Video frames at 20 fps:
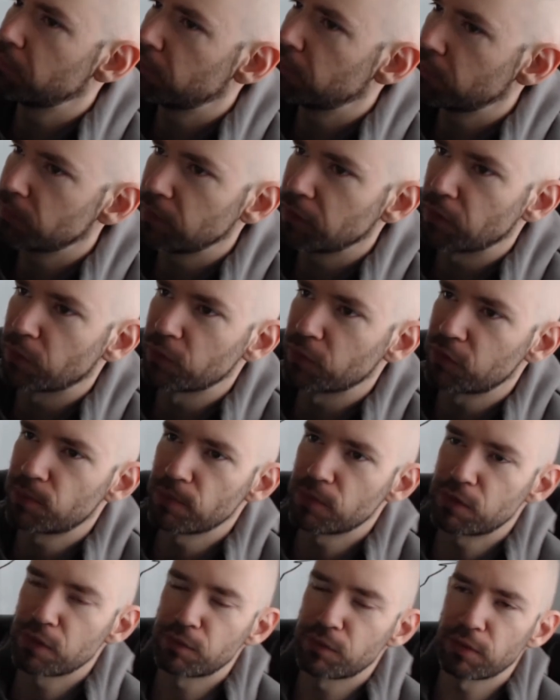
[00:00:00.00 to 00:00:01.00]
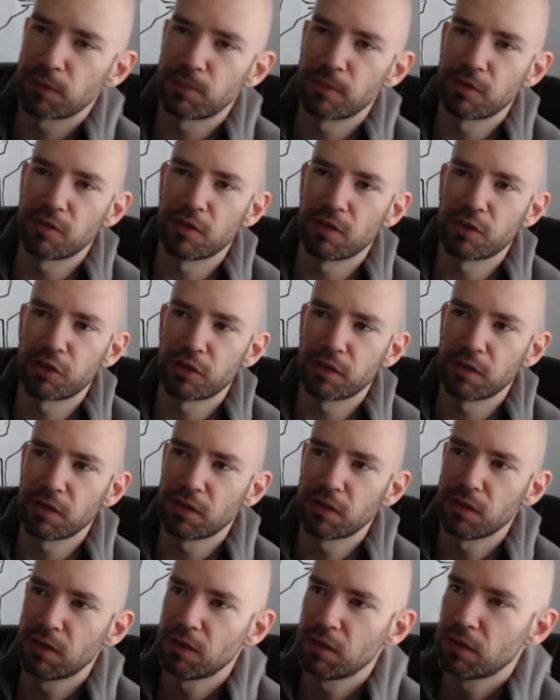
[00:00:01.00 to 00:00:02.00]
a specific
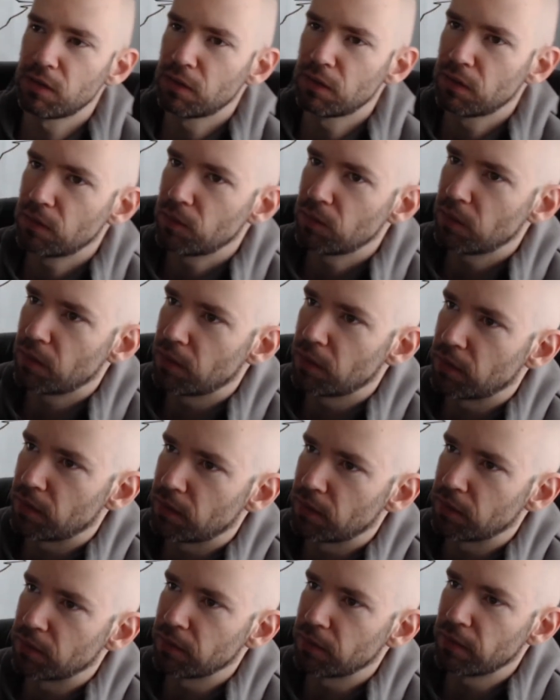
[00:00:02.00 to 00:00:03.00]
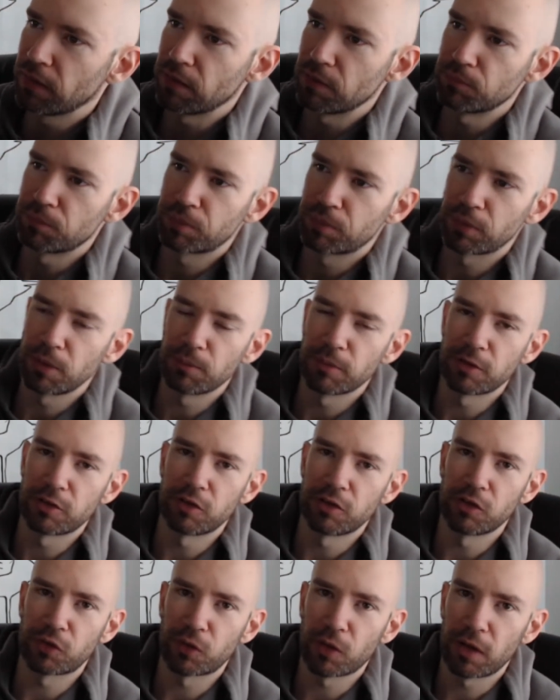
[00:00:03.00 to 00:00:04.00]
position, and pretty
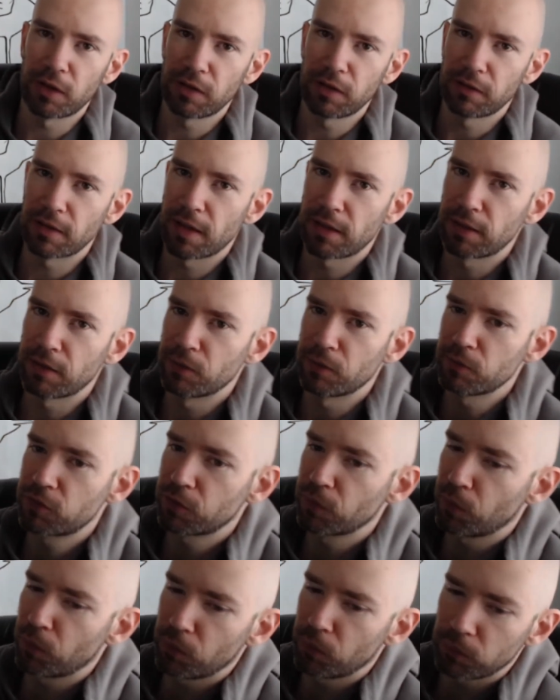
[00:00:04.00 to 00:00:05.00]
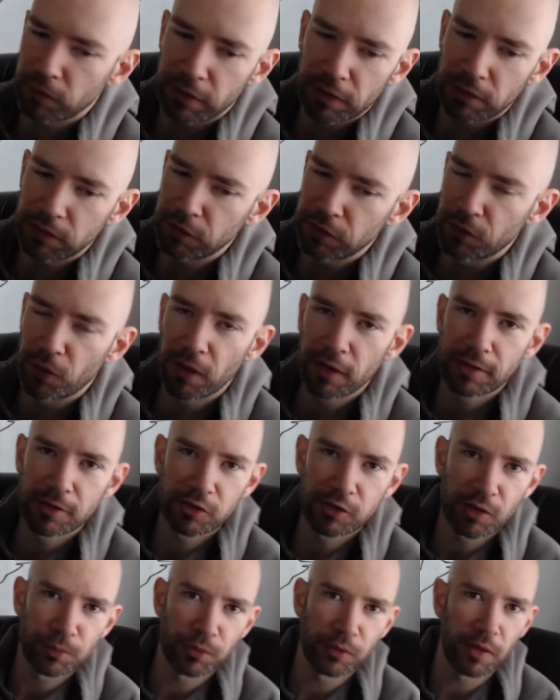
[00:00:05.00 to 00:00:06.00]
much just grinding that out. So like I can
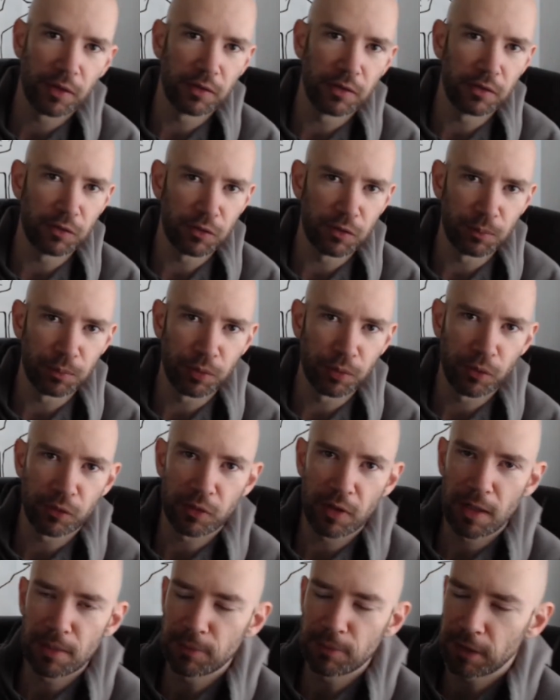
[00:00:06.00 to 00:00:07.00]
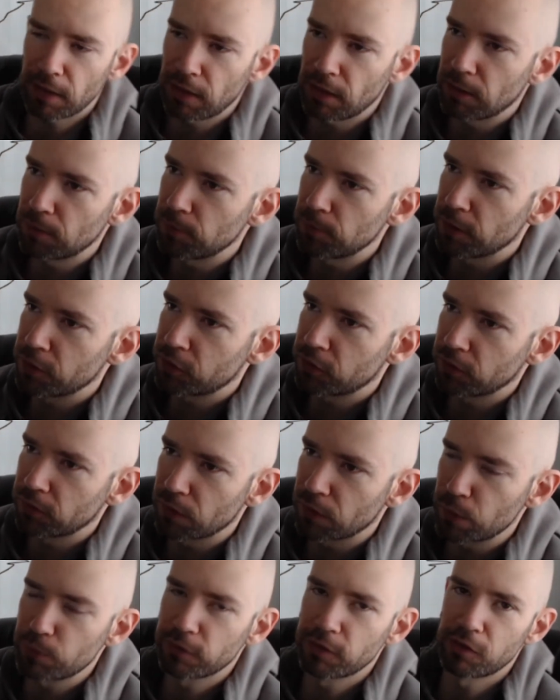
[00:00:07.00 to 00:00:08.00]
jump around and do some programming,
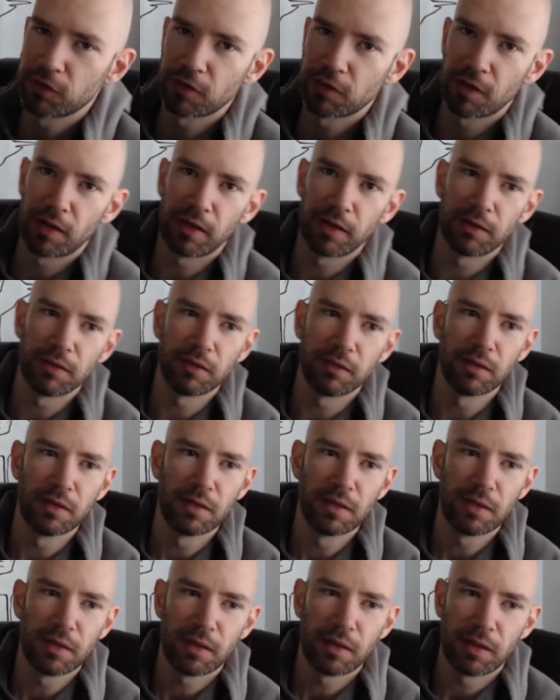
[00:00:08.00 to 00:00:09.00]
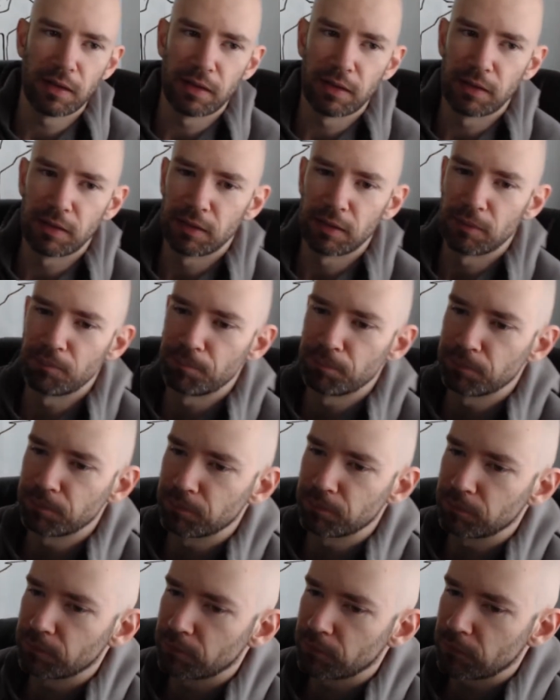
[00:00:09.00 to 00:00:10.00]
animation, level design.
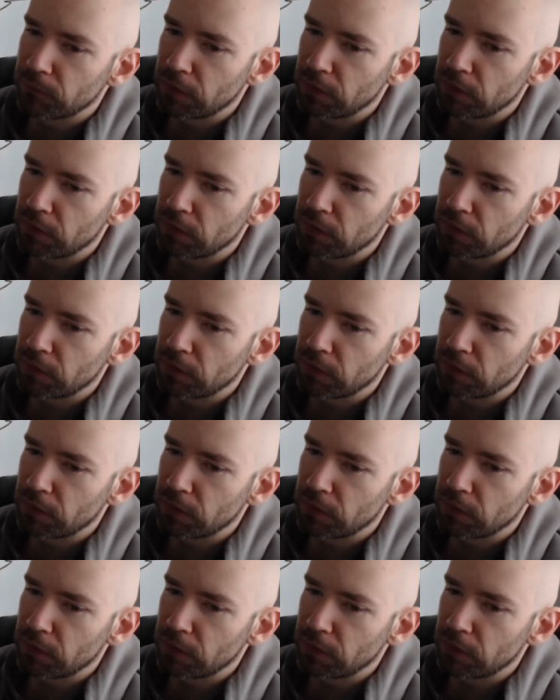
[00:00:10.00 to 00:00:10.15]
I'm